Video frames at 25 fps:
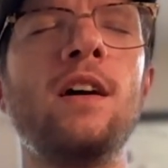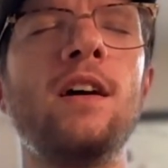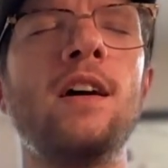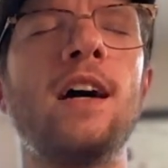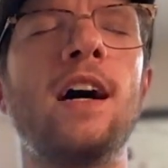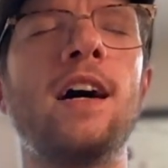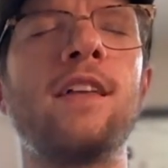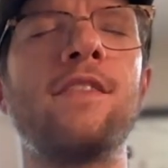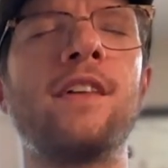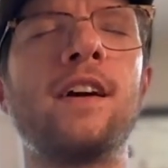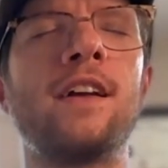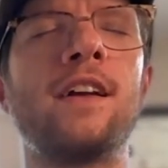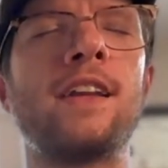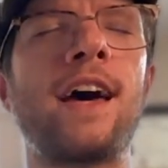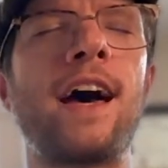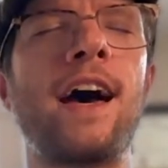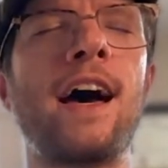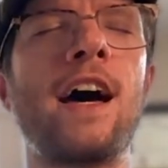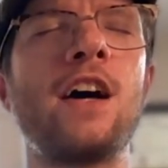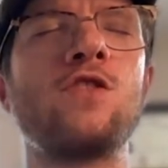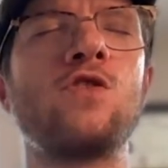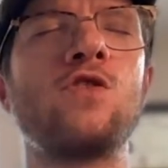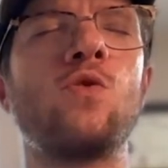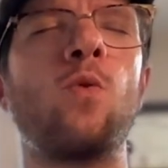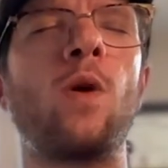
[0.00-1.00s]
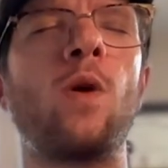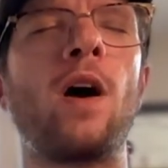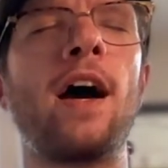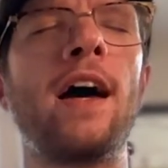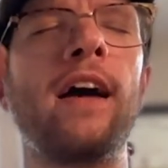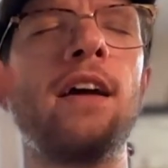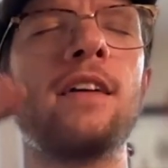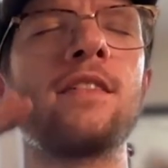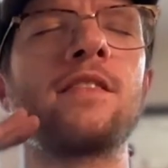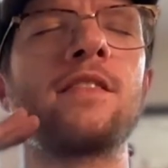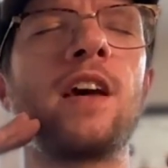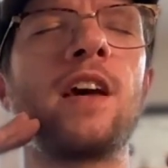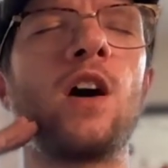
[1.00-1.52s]
And then as you
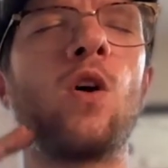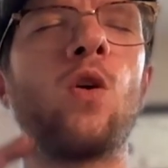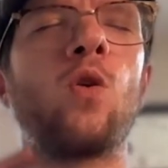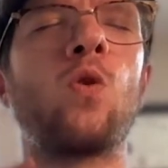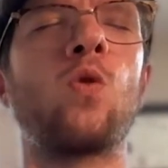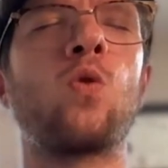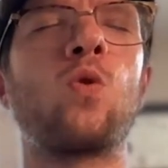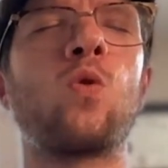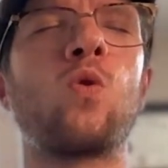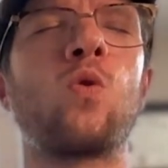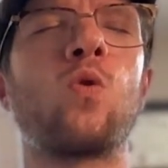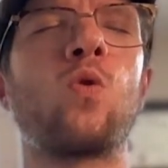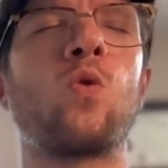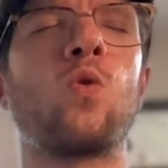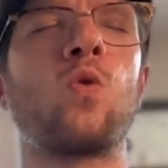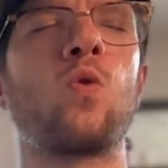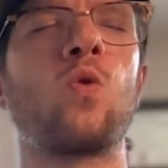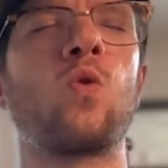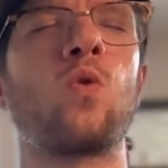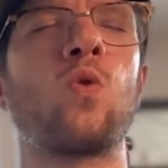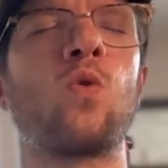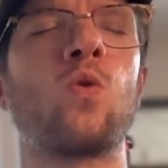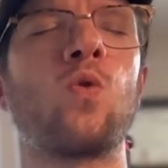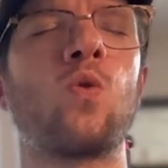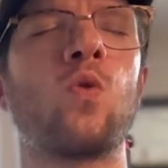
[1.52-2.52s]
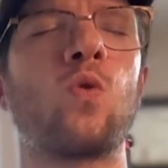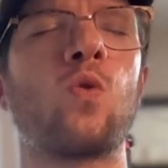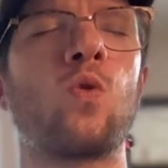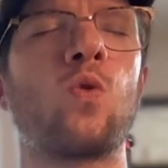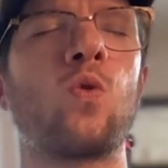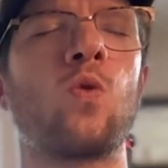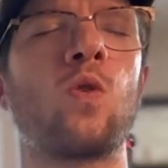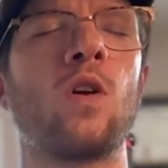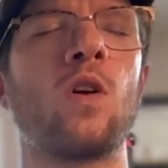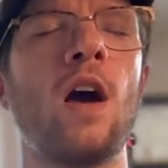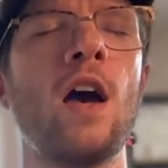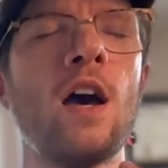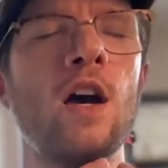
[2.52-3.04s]
exhale,
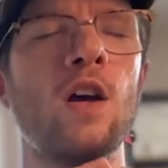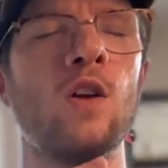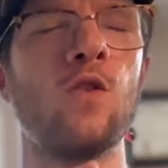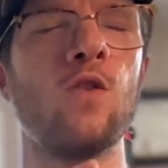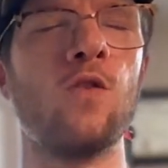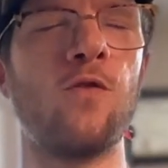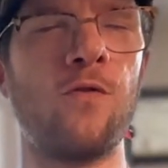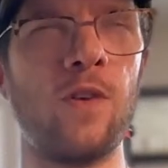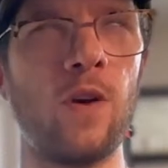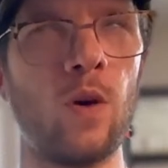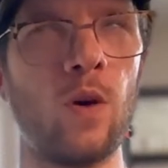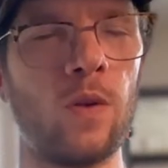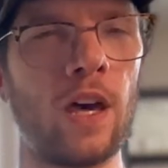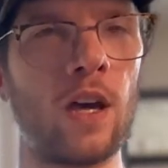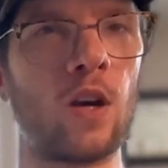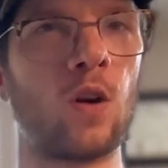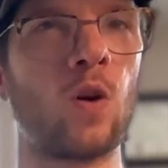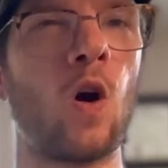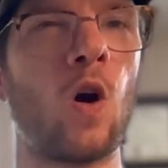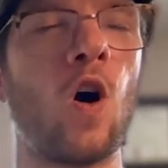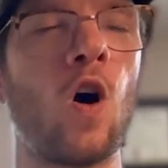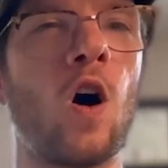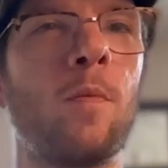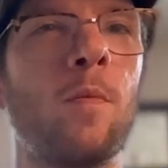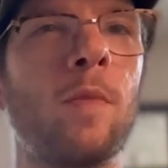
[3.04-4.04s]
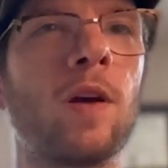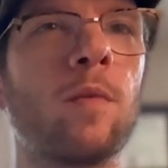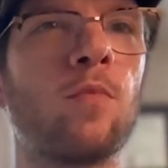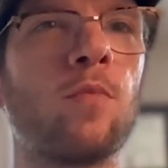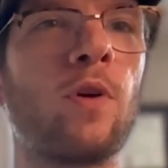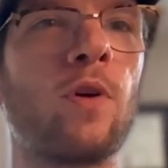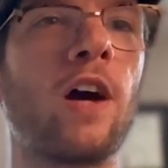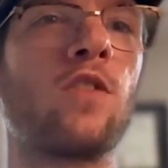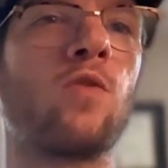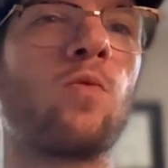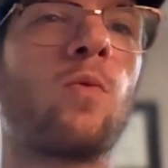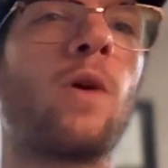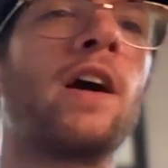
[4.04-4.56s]
you feel that calming
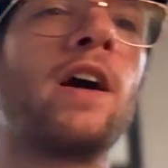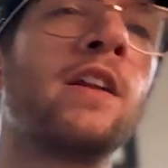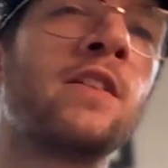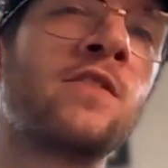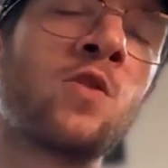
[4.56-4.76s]
breath, right?